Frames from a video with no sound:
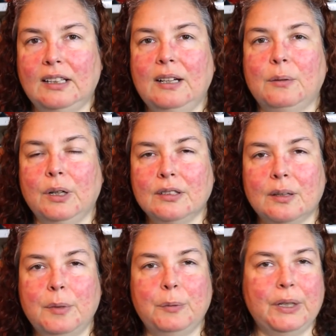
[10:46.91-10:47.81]
And that works.
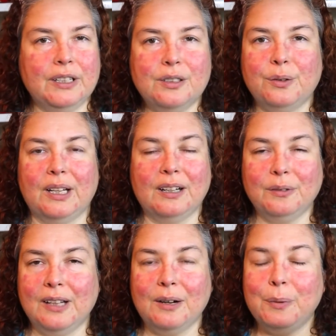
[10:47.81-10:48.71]
I mean, we can do
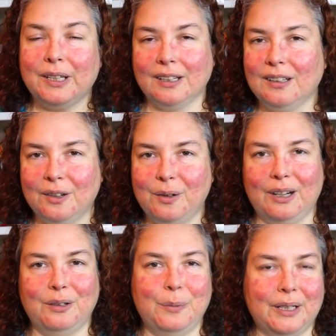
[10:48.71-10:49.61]
that. Now we can go
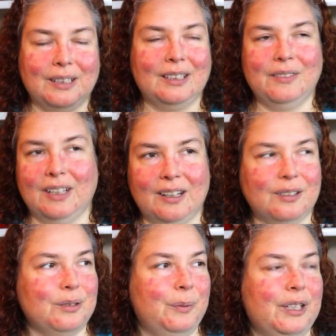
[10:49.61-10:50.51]
out and we can leave the
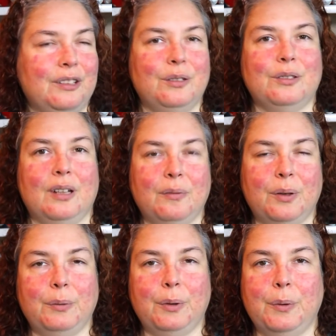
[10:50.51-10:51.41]
house and we can do stuff
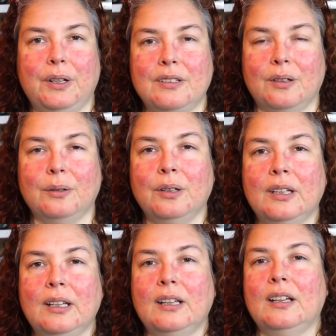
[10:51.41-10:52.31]
when we want to,
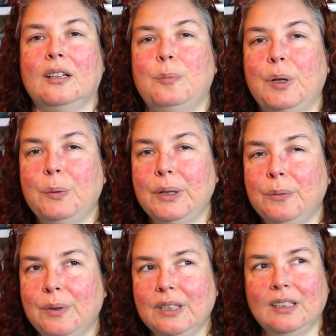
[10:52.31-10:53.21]
but we
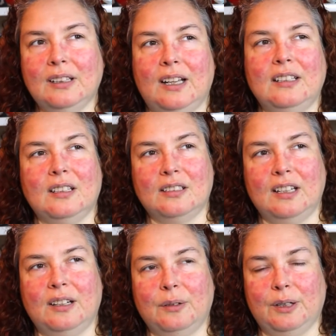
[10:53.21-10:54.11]
really like to
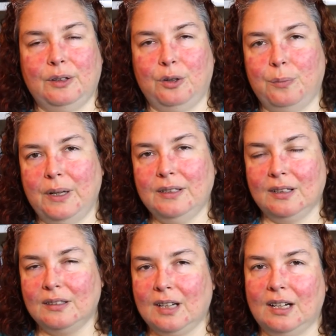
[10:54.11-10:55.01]
stay around home. My
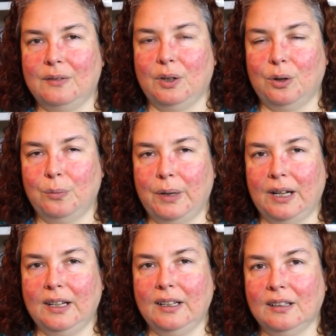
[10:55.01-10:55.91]
son's kind of a
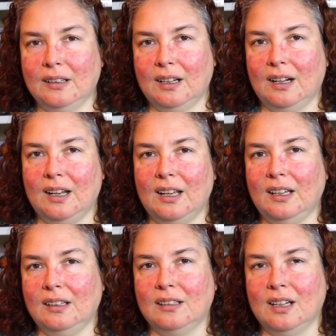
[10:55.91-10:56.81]
homebody, and
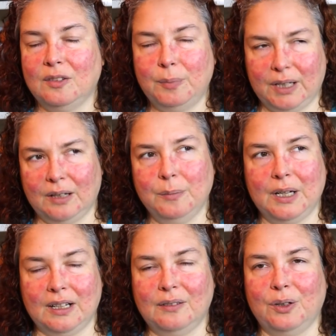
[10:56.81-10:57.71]
I have become
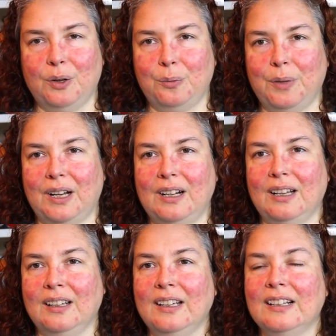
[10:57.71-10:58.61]
kind of a
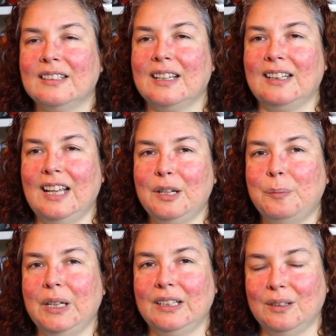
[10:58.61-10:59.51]
homebody because I like
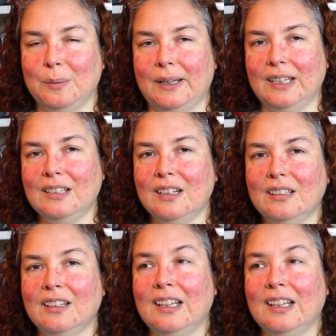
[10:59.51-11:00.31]
being near my kitchen.